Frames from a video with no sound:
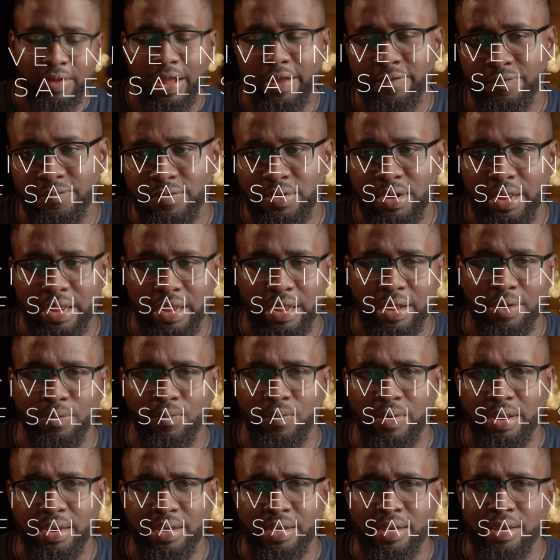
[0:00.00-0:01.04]
I feel like I
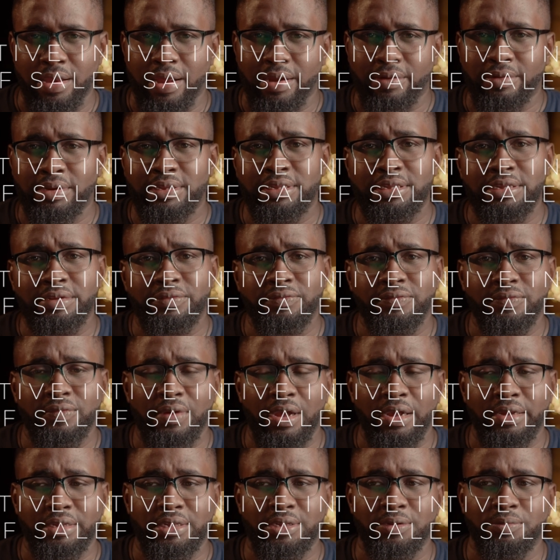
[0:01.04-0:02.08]
went narrative
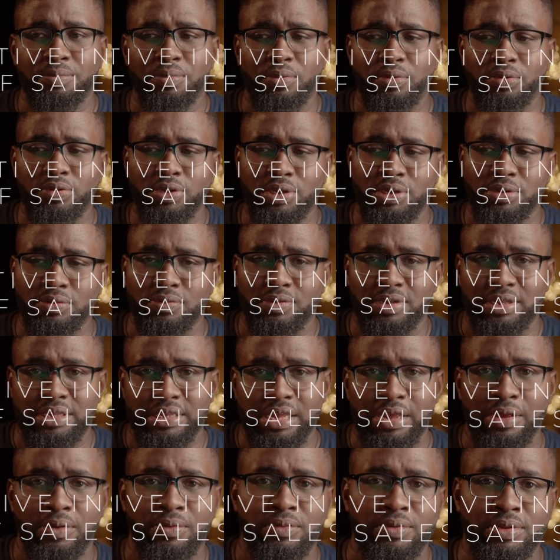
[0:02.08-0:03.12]
as opposed to
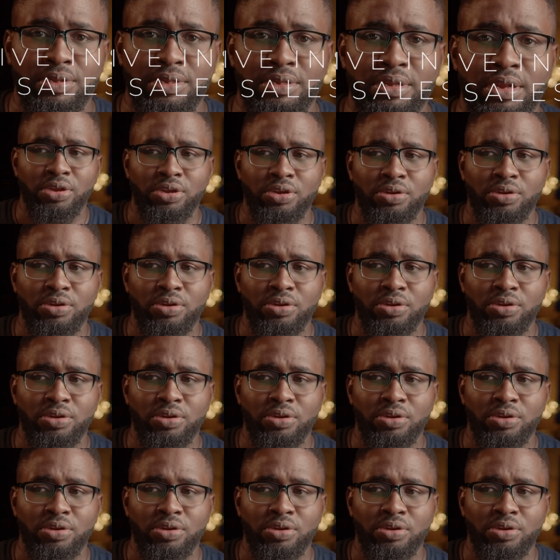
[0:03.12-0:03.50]
sales.